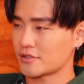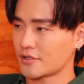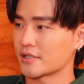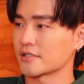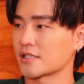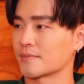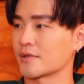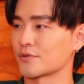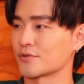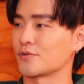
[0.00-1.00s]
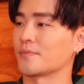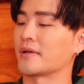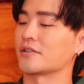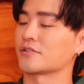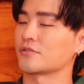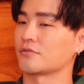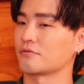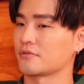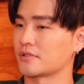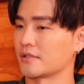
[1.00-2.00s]
song at the same time. Also, you manage
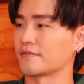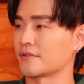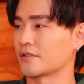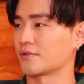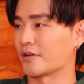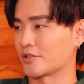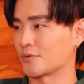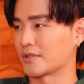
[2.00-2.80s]
to deliver what you